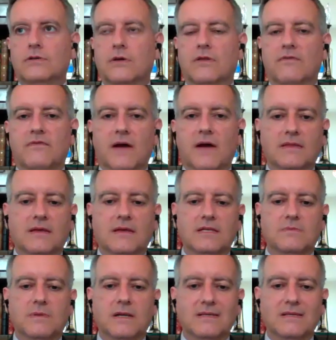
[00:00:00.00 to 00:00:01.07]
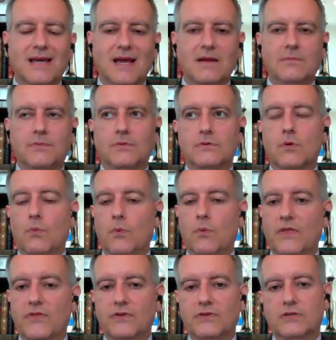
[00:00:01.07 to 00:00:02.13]
So the fact that it's been tabled
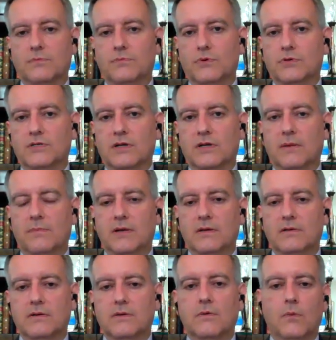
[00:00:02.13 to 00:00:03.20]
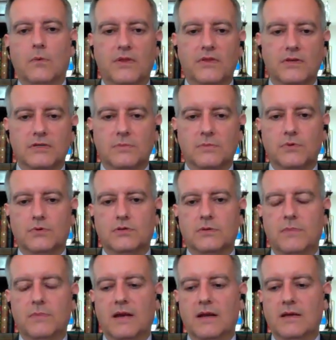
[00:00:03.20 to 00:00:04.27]
with the support of Lapid, with the support
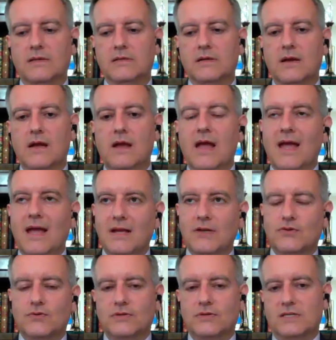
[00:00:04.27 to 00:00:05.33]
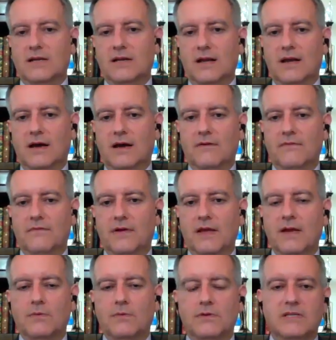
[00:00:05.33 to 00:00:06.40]
of Bennett, interestingly enough,
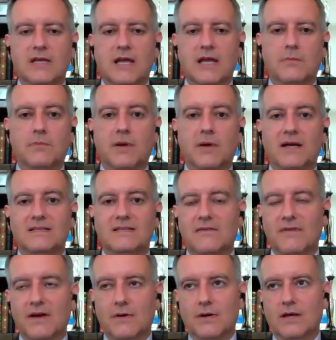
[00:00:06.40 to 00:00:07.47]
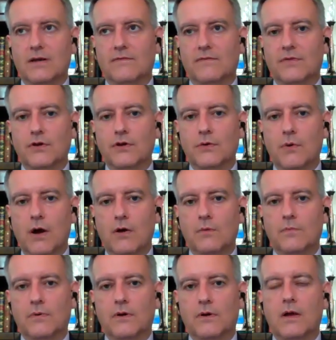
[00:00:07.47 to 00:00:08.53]
it was tabled by Zev Elkin of the New
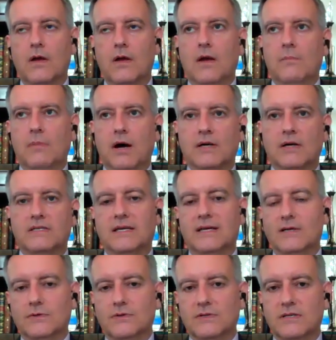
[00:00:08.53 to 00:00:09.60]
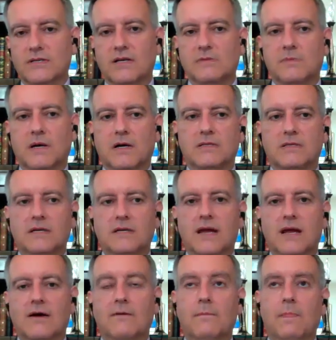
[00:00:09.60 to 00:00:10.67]
Hope party, Gideon Saar's party.
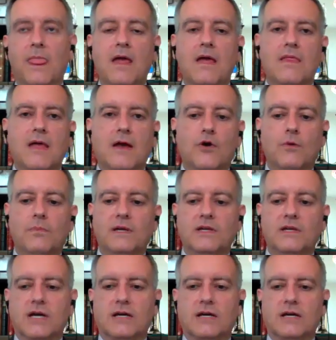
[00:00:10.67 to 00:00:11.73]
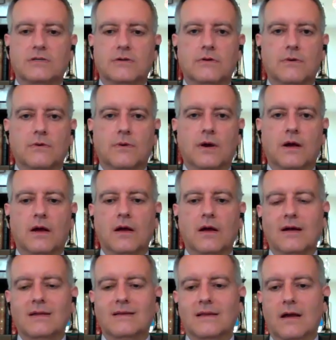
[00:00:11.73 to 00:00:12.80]
Now, that could be just to,